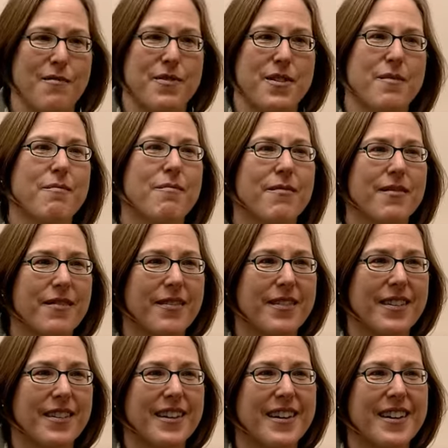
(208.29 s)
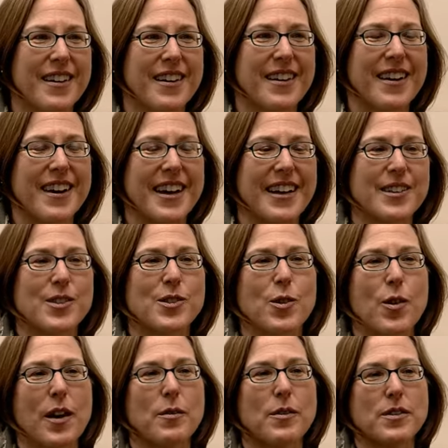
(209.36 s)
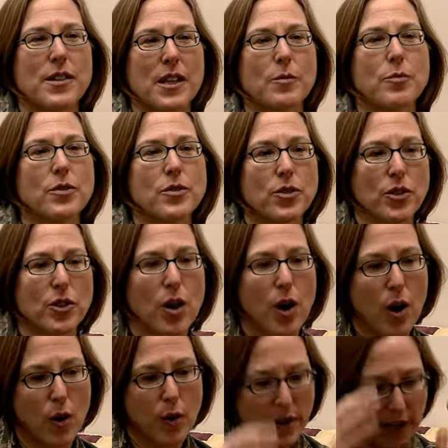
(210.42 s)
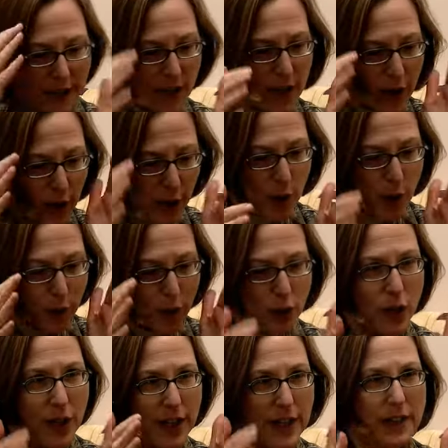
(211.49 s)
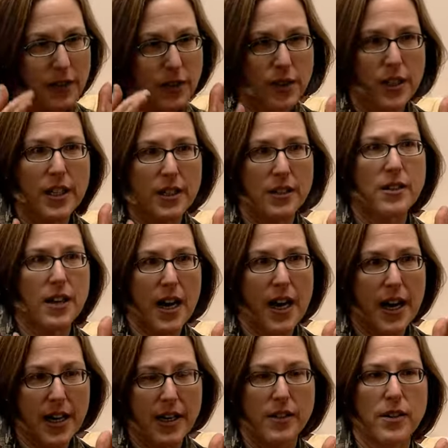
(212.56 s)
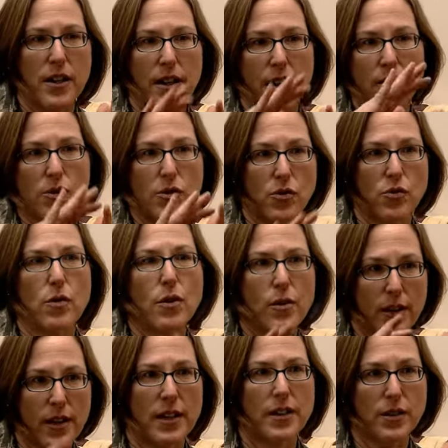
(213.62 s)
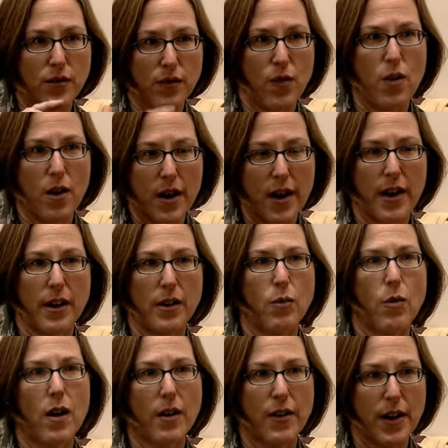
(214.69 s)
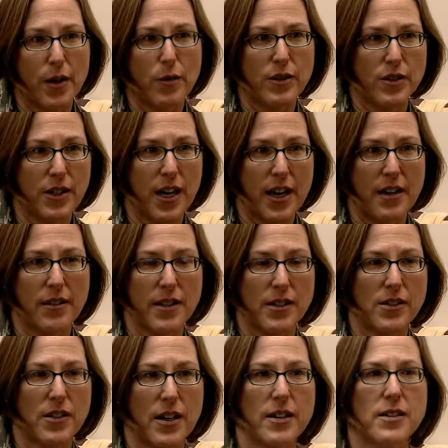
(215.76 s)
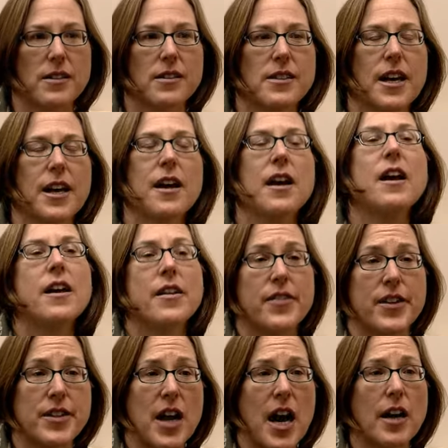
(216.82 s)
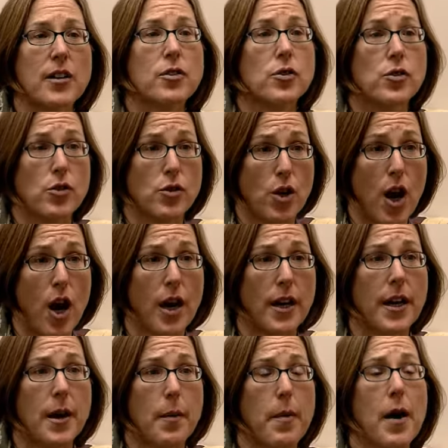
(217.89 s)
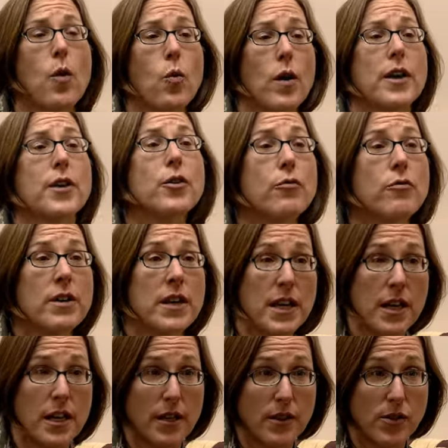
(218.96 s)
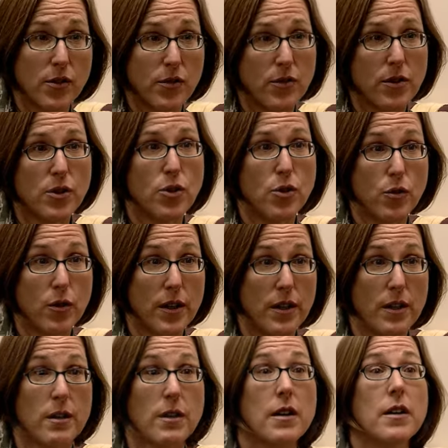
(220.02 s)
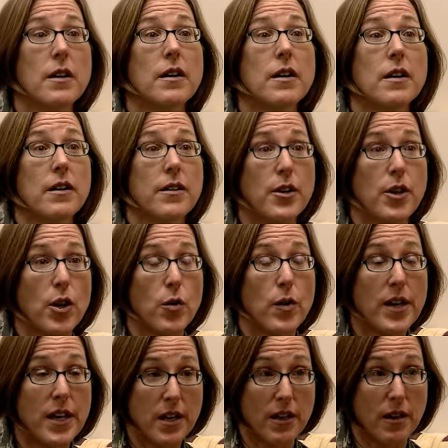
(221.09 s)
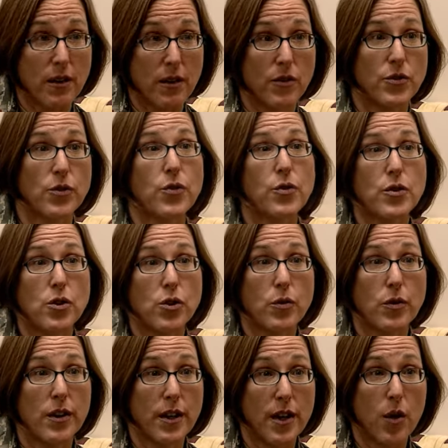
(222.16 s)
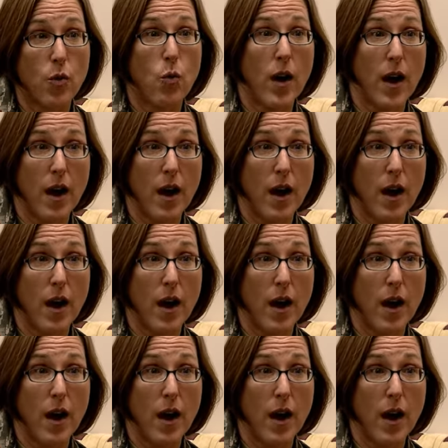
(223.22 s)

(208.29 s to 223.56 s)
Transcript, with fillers: love them. And so I was able to go and, you know, look into his eyes and stroke his forehead while they were saying these things and say, the doctors are talking about what you need so that you can you know, heal so that you can get